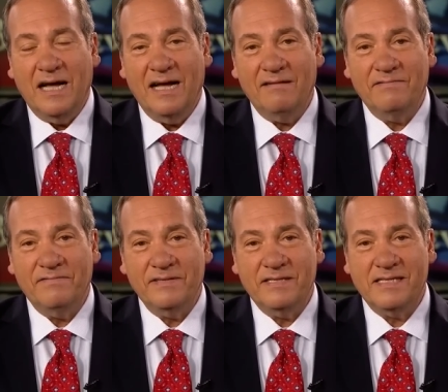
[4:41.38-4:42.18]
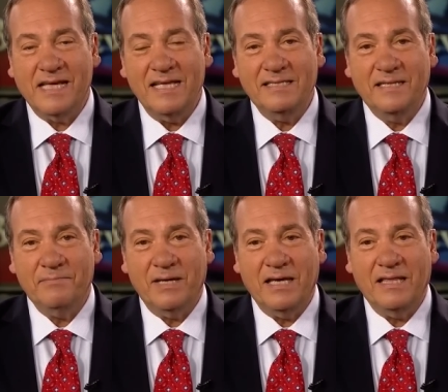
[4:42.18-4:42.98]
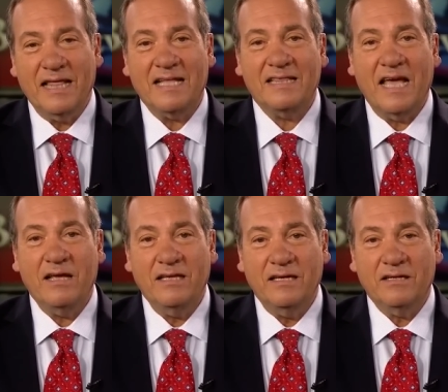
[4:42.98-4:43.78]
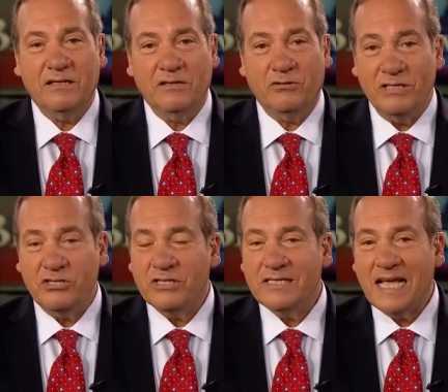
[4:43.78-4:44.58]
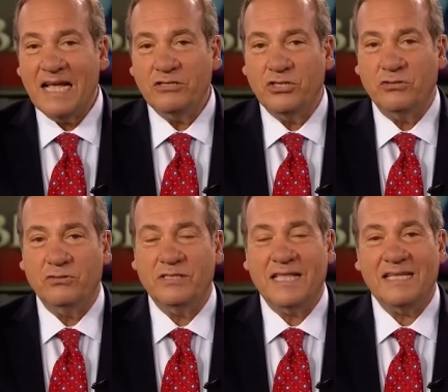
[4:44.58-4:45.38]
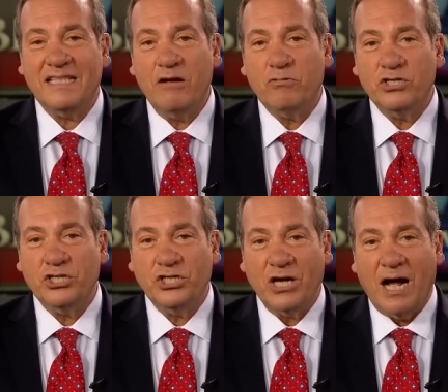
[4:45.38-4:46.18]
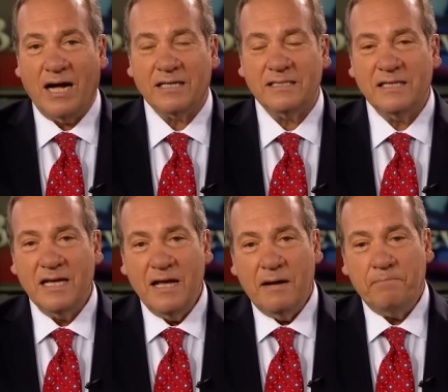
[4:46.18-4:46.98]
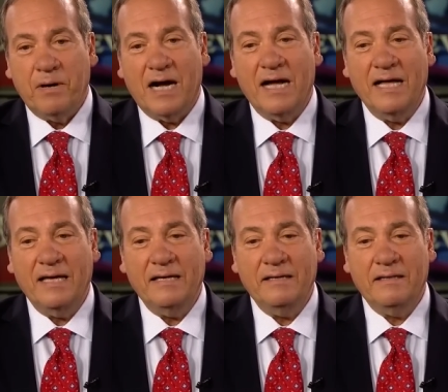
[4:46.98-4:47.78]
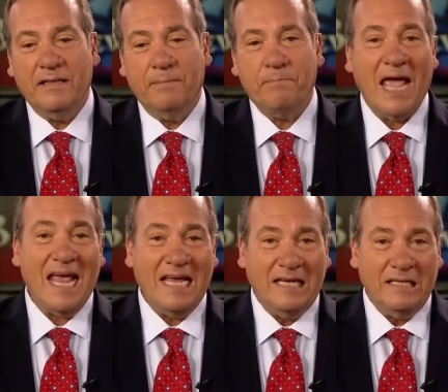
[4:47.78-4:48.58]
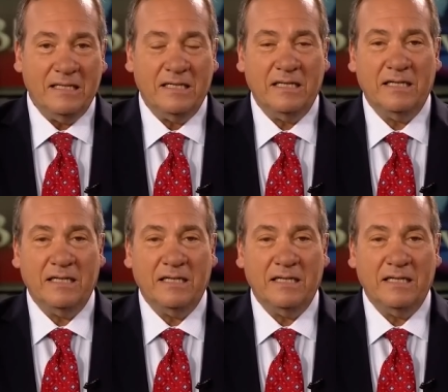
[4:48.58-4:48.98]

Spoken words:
have said to me that Christians and Jews, that they were shocked by the pain